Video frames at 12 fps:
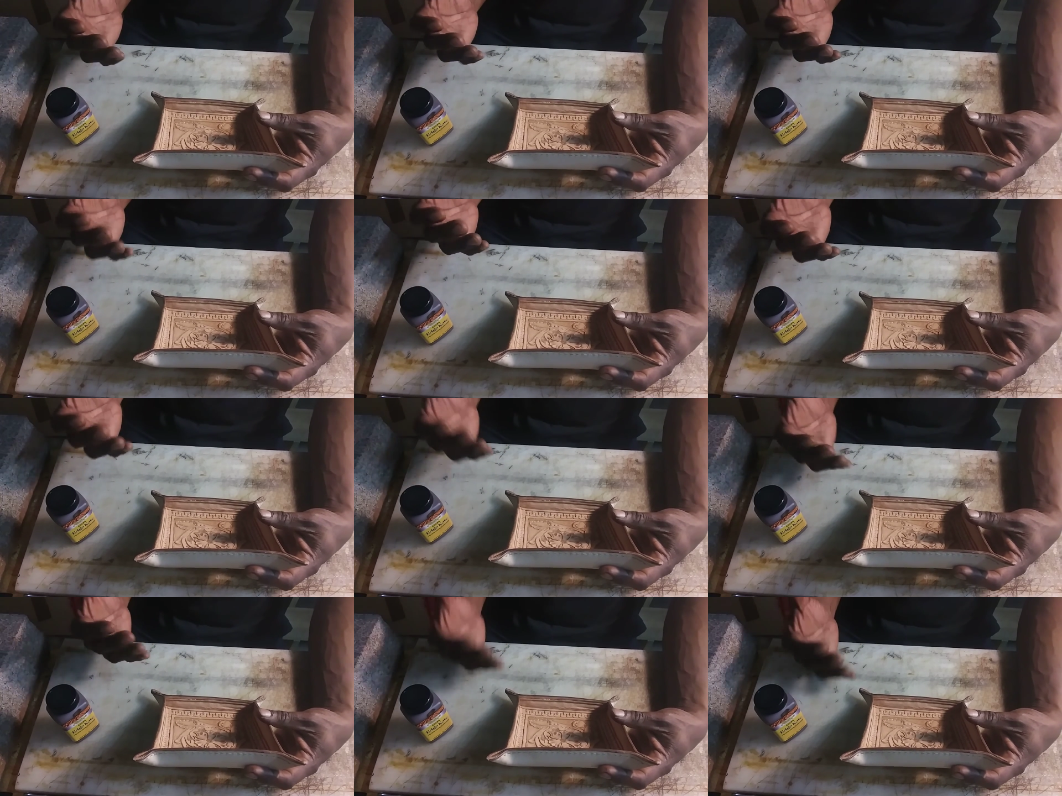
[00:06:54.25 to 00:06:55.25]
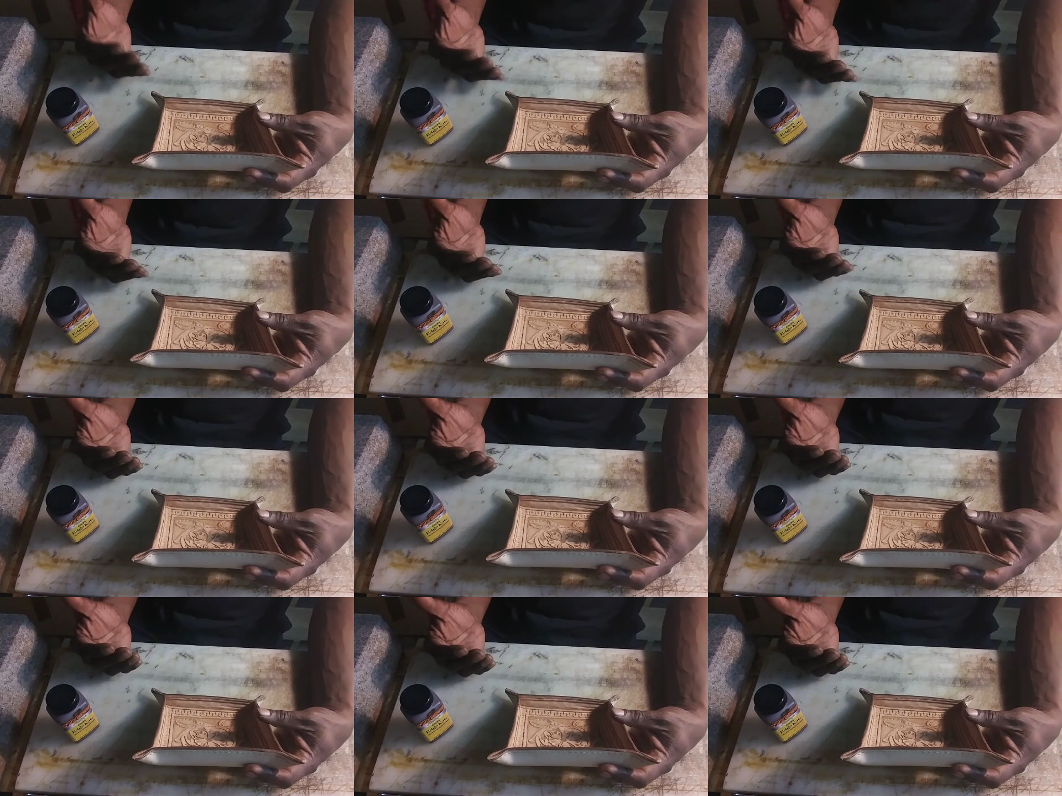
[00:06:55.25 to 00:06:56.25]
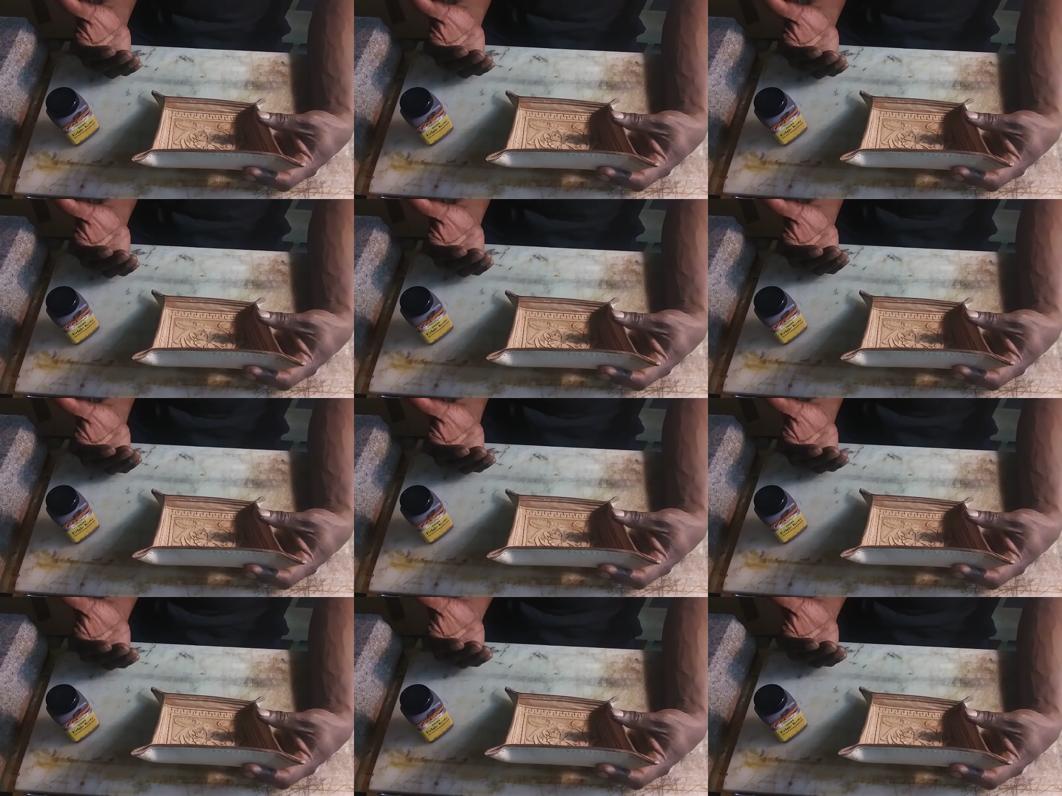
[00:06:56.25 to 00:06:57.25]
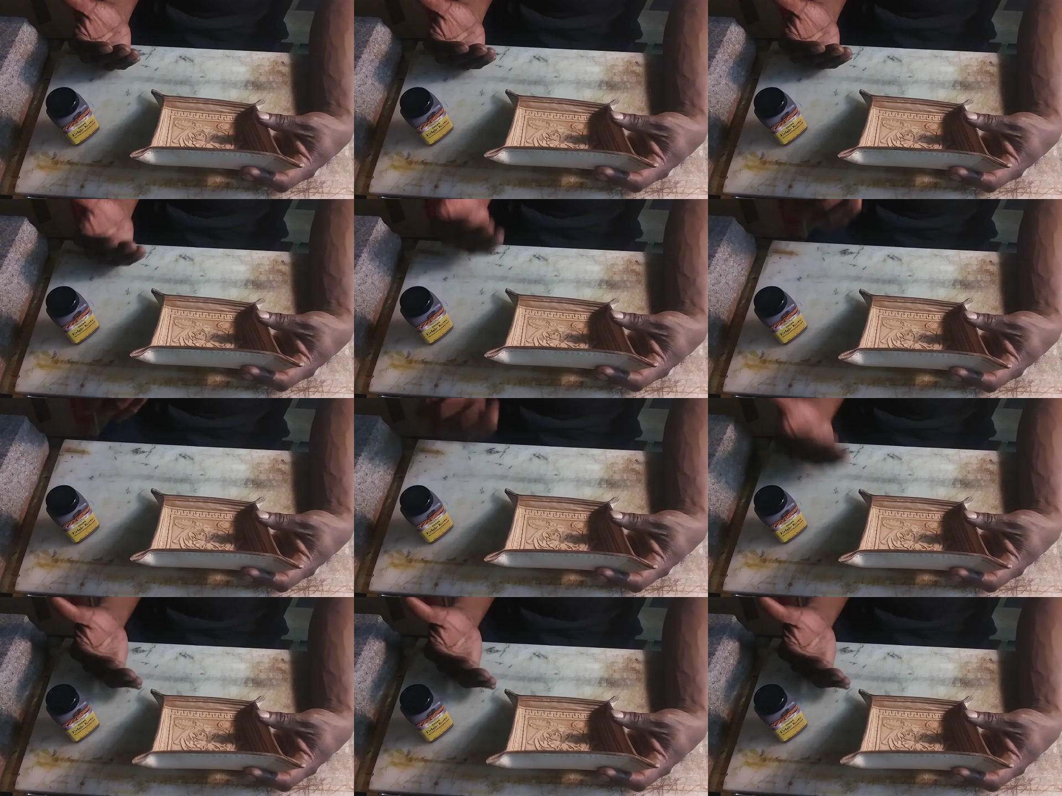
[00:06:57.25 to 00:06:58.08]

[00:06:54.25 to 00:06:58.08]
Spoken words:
Nobody's mouth can be seen.